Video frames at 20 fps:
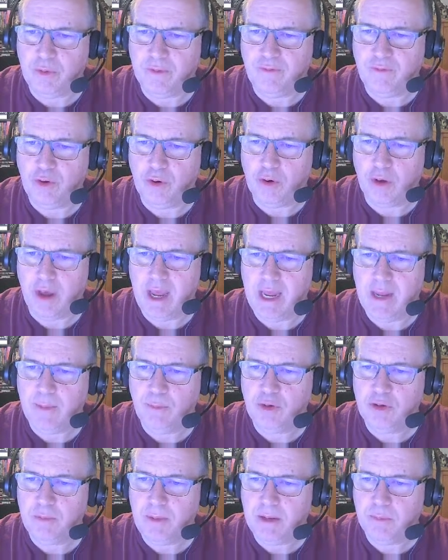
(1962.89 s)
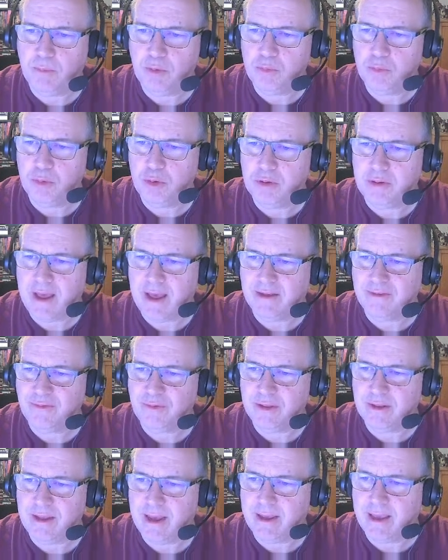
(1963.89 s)
If you're able to make multiple attacks with
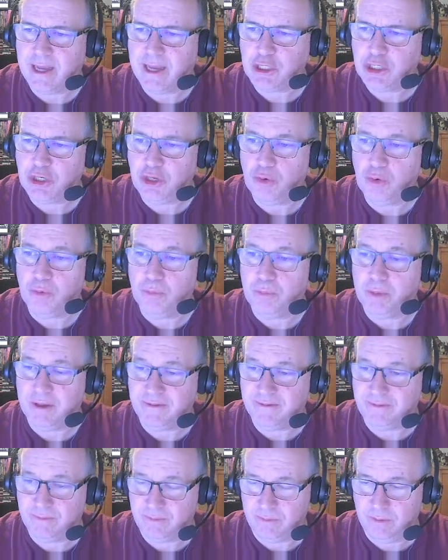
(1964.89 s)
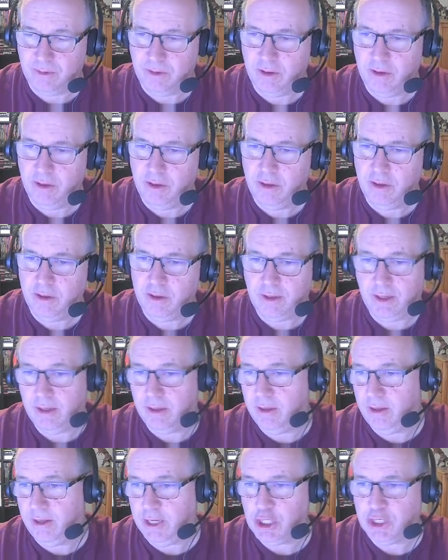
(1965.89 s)
attack action, you can replace
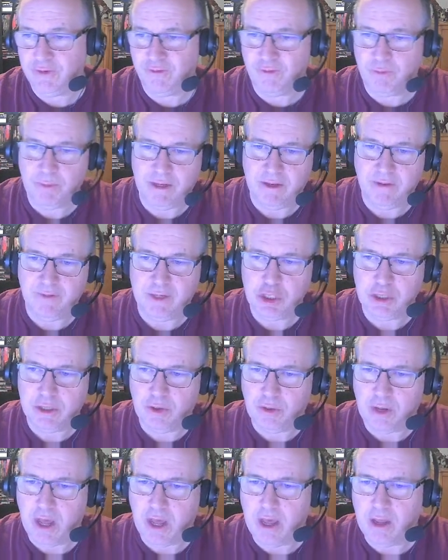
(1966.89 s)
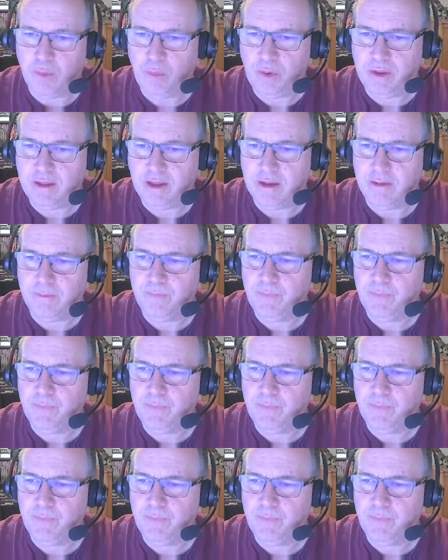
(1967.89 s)
each of them individually or not with it.